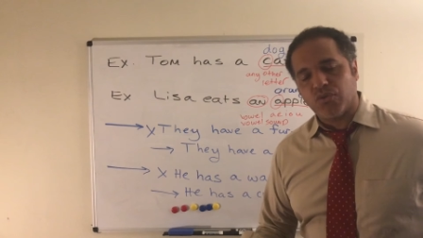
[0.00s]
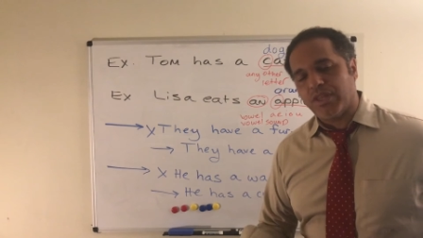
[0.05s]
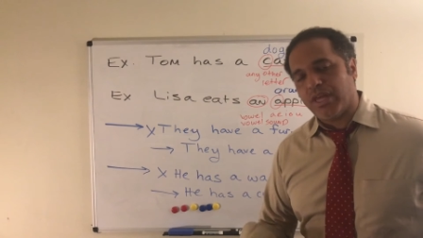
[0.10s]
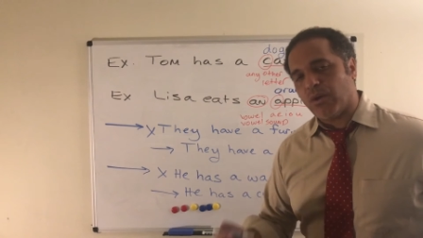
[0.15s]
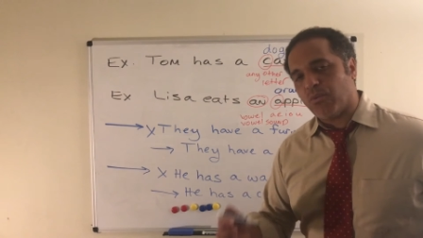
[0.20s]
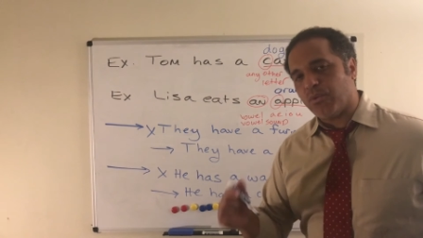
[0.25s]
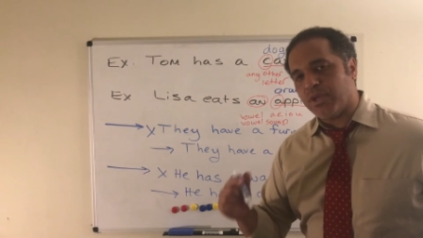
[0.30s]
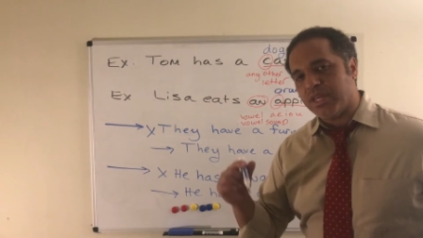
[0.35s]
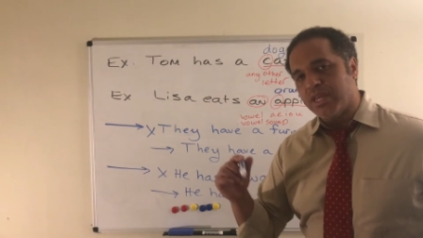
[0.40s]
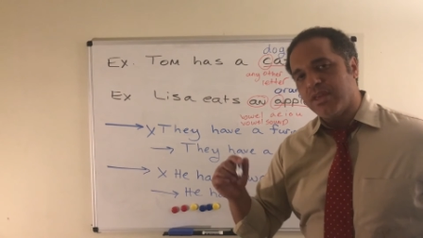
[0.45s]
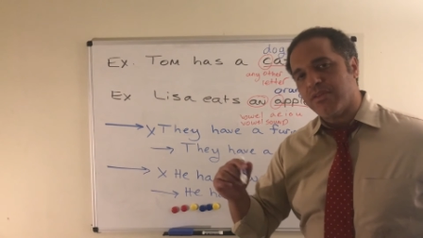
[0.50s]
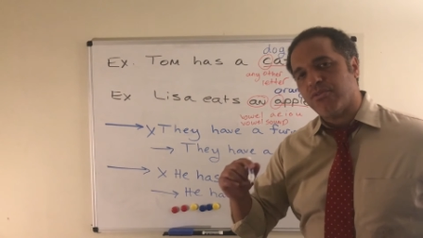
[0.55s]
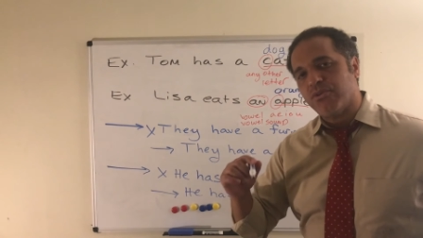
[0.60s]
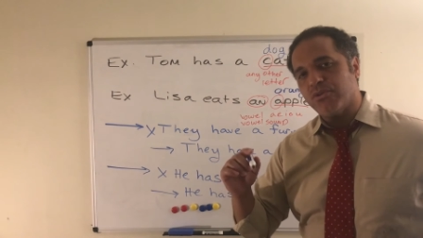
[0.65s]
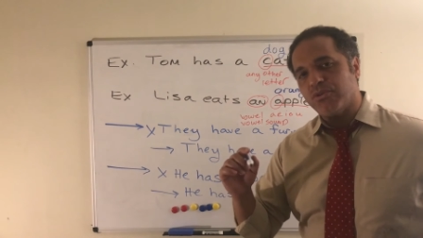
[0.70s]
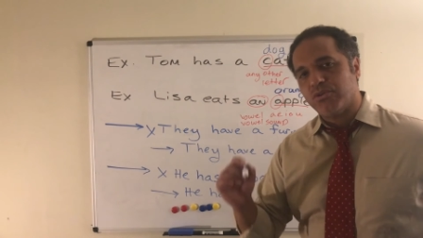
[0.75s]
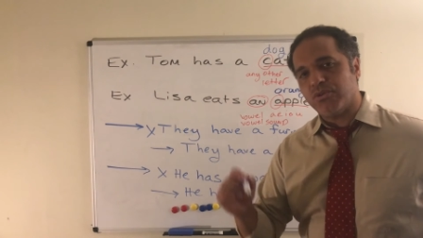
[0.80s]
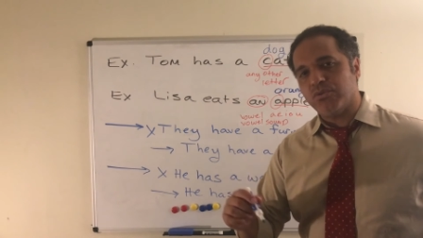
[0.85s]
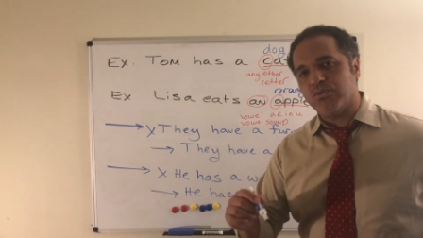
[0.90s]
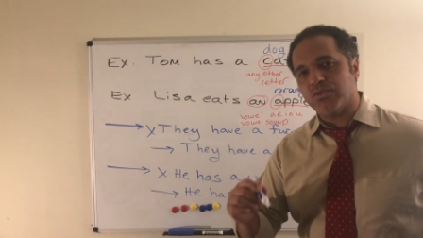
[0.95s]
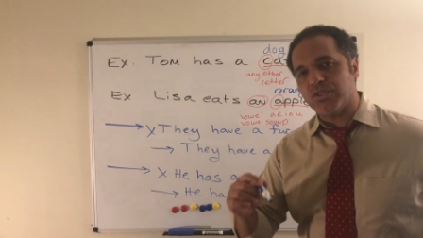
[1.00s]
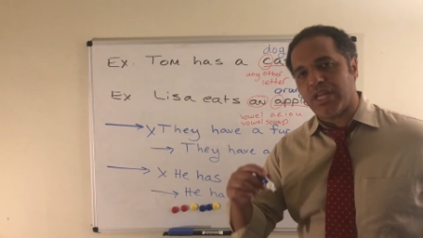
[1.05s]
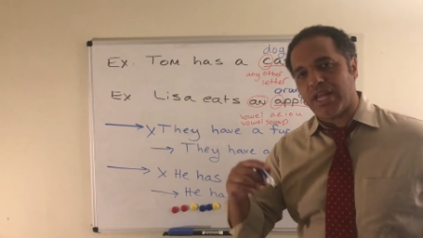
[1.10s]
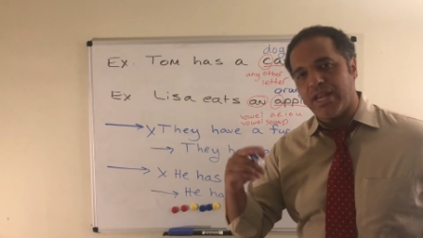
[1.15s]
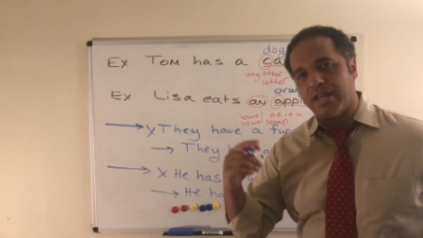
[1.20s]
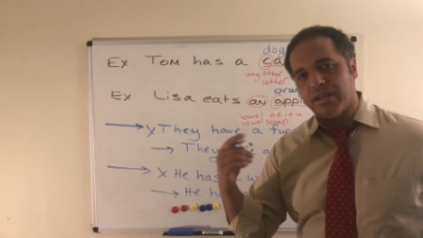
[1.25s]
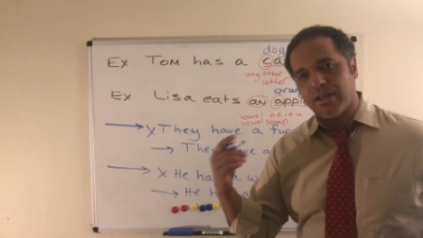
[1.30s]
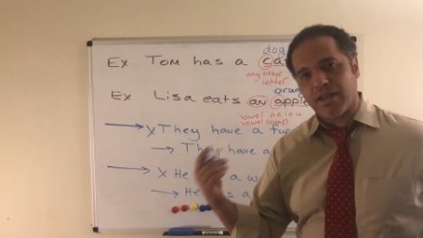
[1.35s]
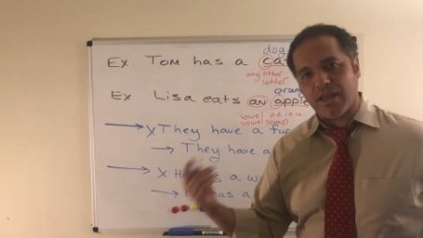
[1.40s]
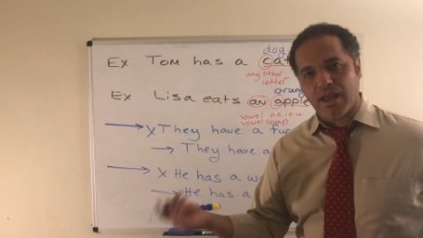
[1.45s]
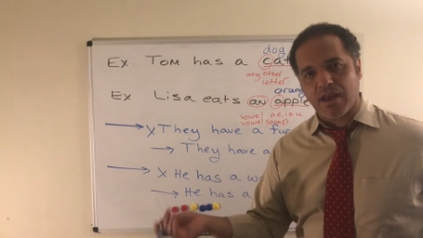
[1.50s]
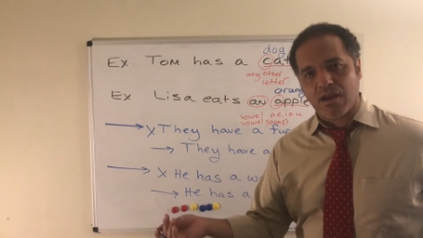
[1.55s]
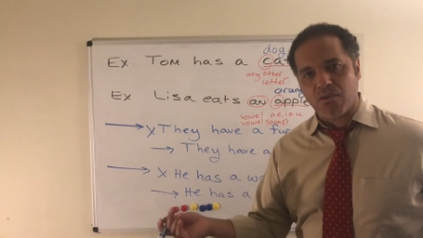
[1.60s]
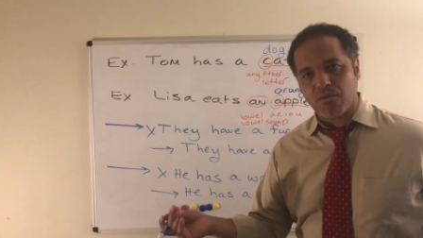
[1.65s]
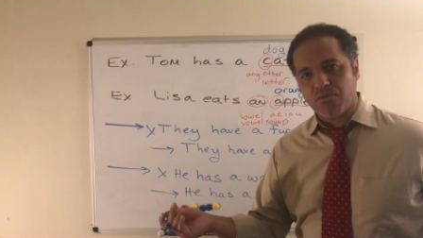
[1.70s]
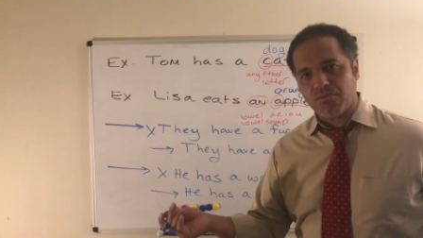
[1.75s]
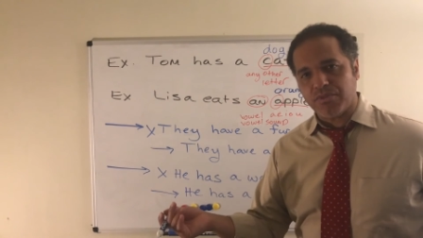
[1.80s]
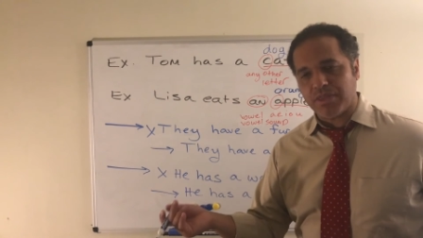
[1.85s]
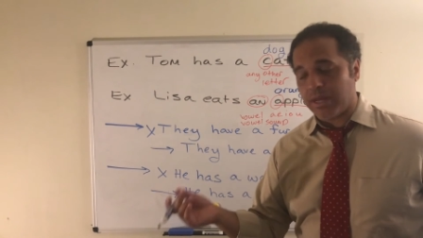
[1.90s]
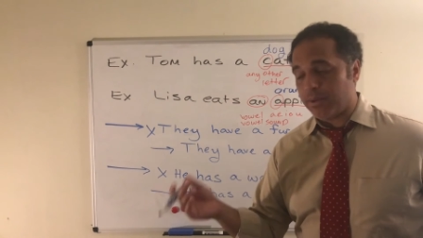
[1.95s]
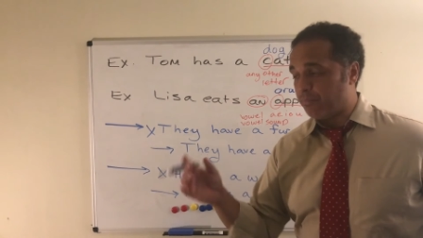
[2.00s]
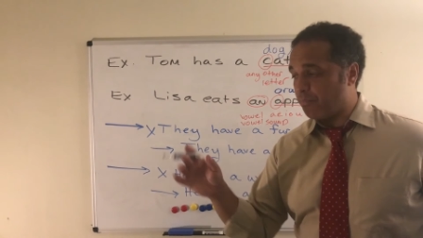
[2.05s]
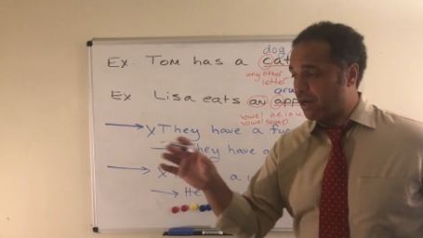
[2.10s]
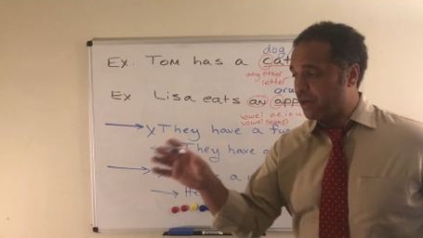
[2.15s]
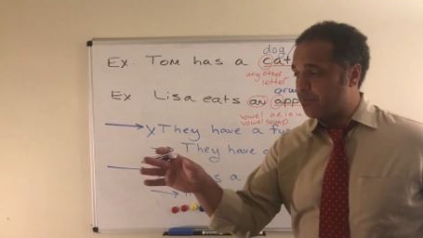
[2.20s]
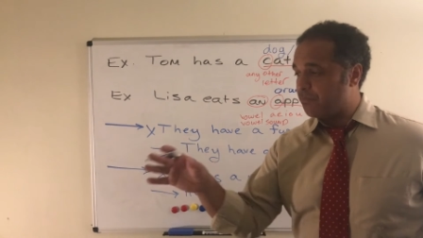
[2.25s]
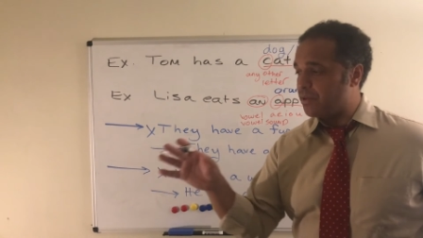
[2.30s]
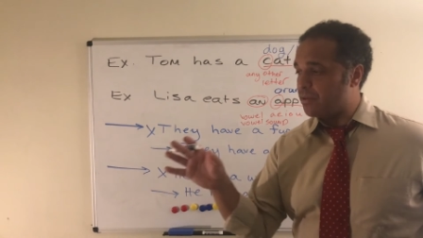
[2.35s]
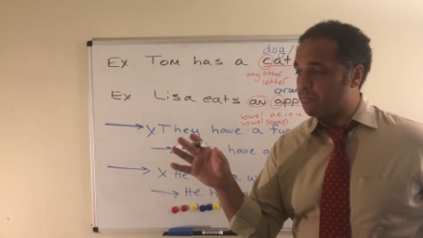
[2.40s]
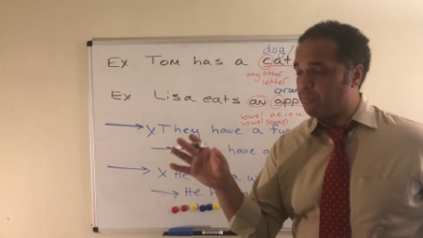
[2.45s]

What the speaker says: that we either use a noun that might be